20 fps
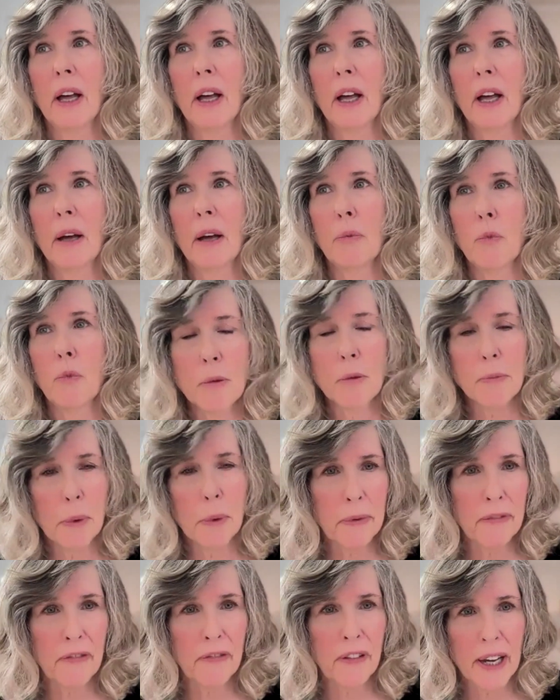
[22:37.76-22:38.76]

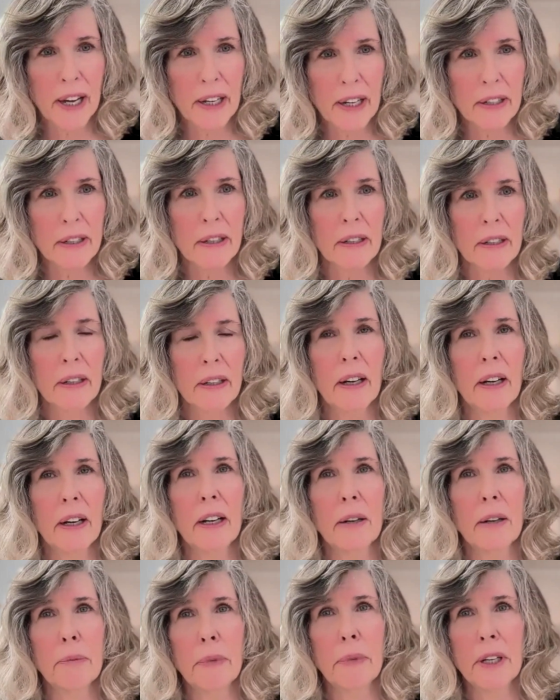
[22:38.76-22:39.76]
warm-up effect
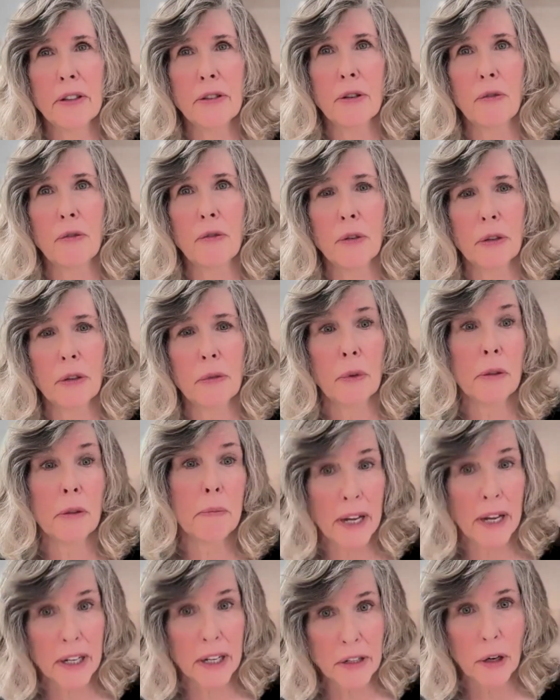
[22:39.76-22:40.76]
and so forth with
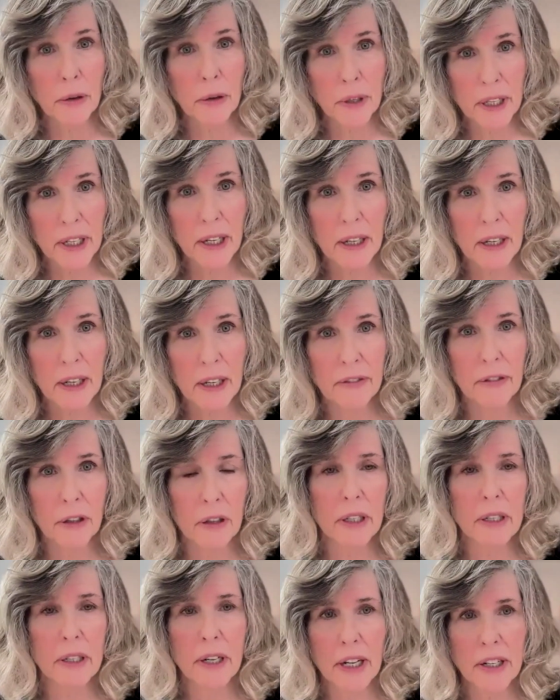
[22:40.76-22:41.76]
myotonia, if you're
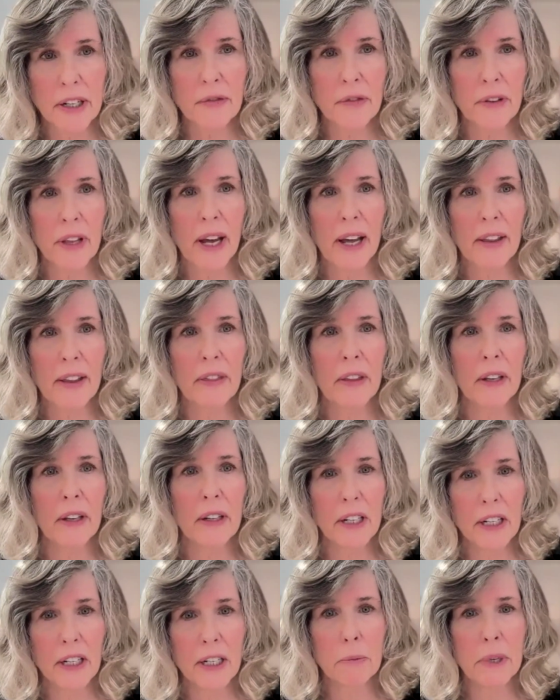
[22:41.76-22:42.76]
going to test for that, that
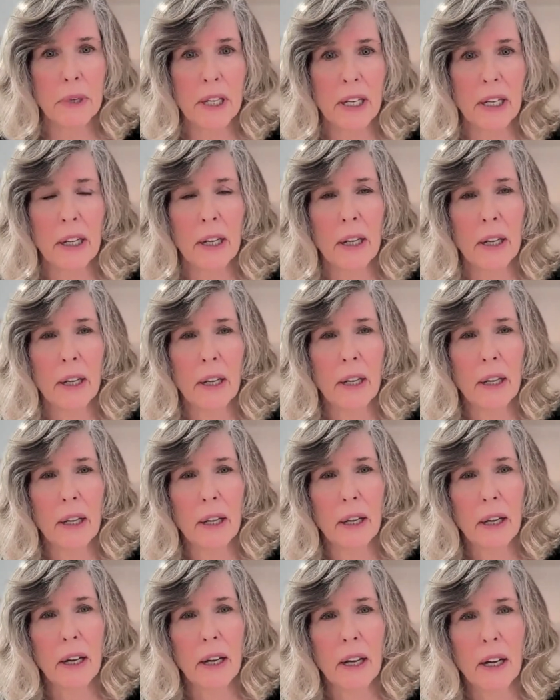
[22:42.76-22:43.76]
need to be
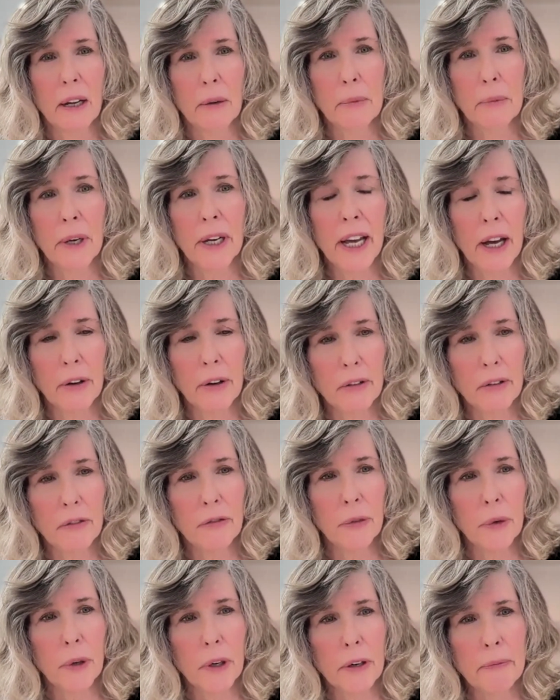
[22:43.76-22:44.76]
accounted
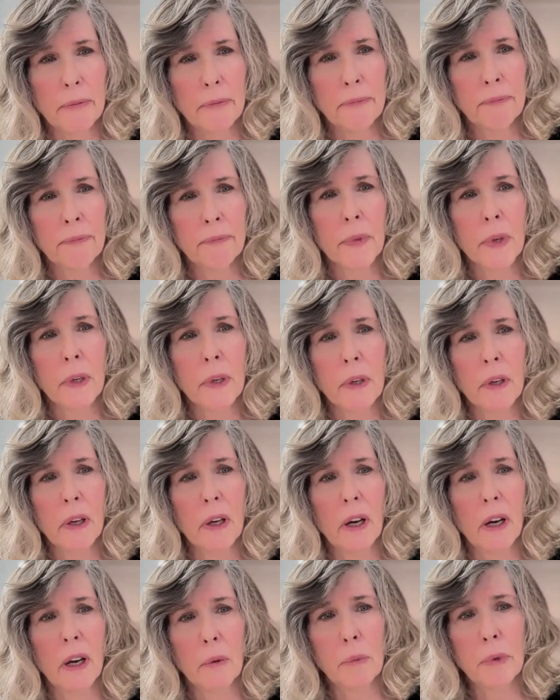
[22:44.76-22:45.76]
for.
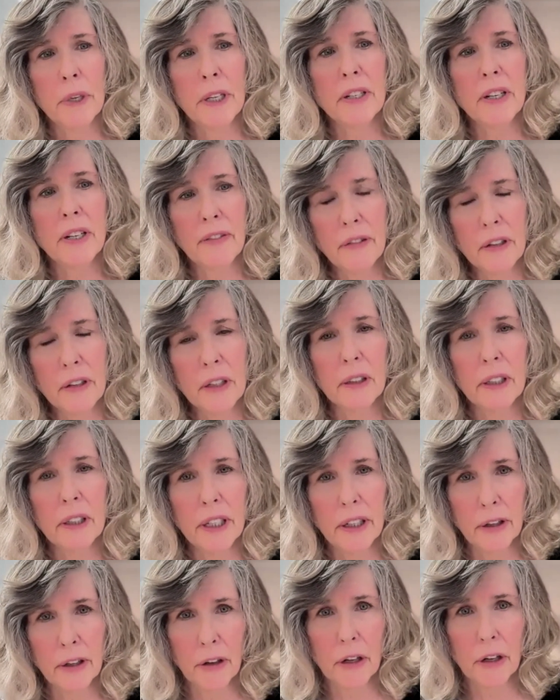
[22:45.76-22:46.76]
We
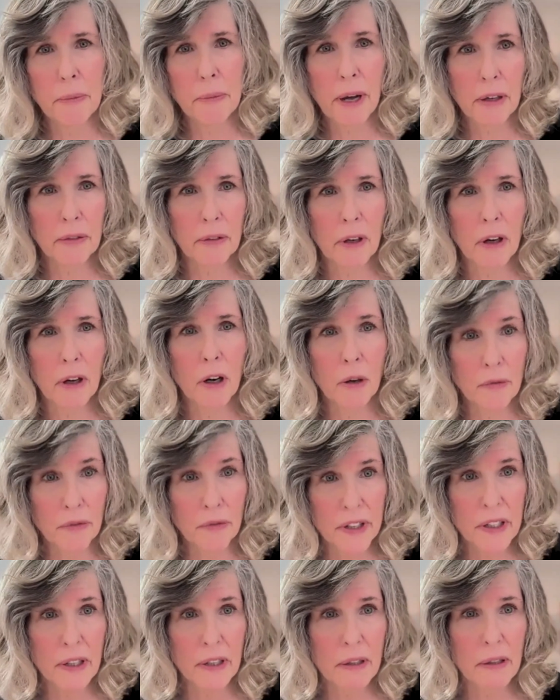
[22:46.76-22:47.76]
definitely heard about home
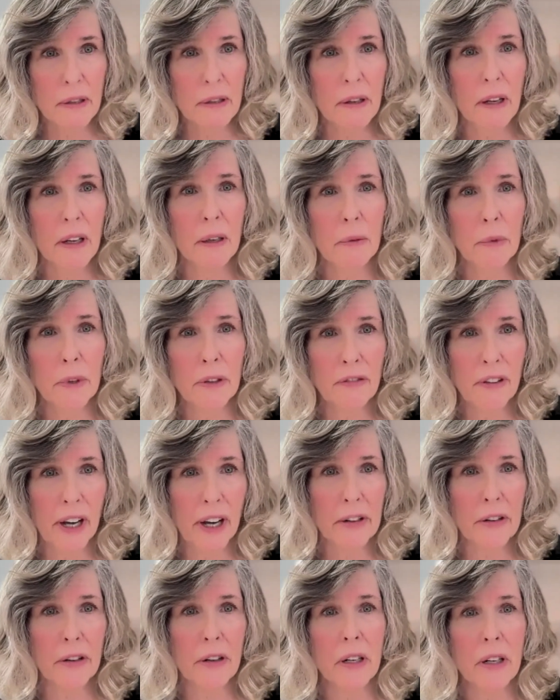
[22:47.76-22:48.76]
visits, and we
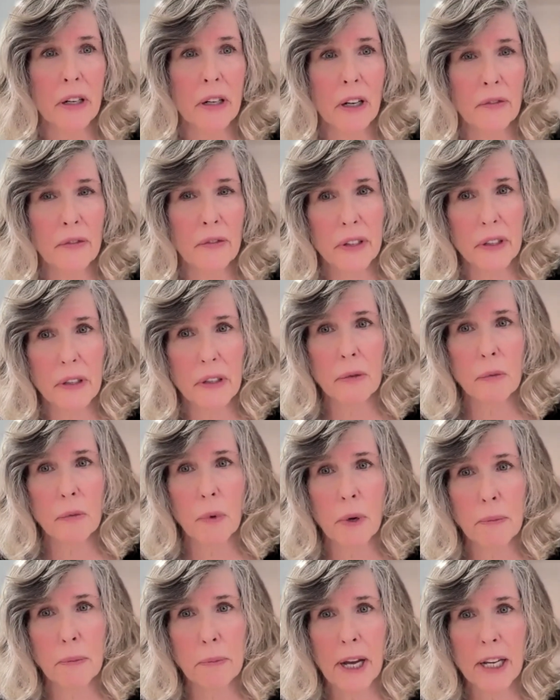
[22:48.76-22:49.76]
factored in home visits
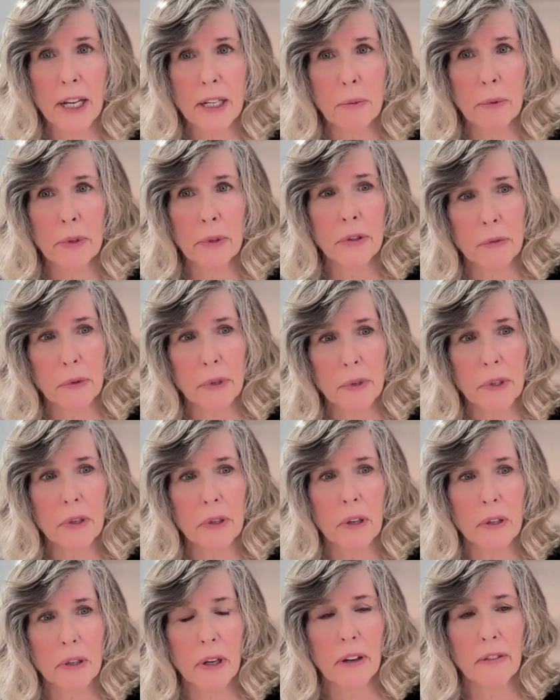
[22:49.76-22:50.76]
when possible as a
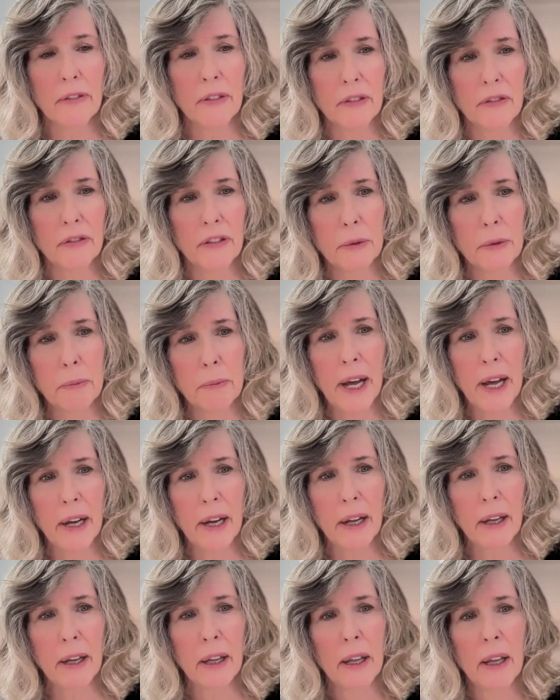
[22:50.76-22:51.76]
result of the
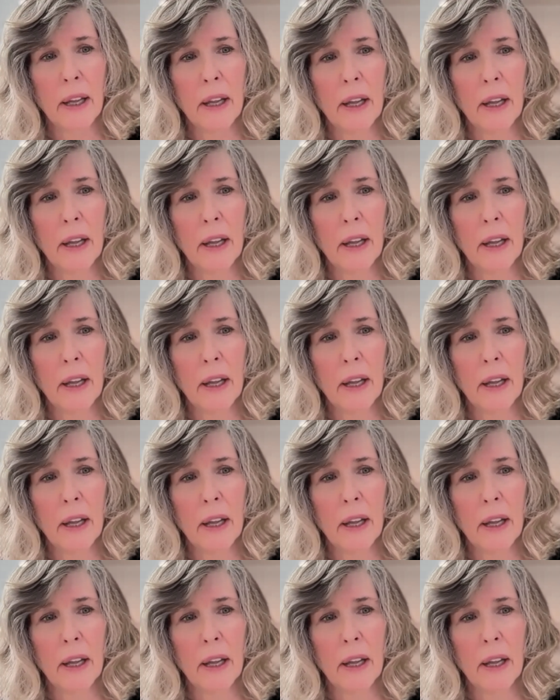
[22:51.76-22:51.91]
feedback.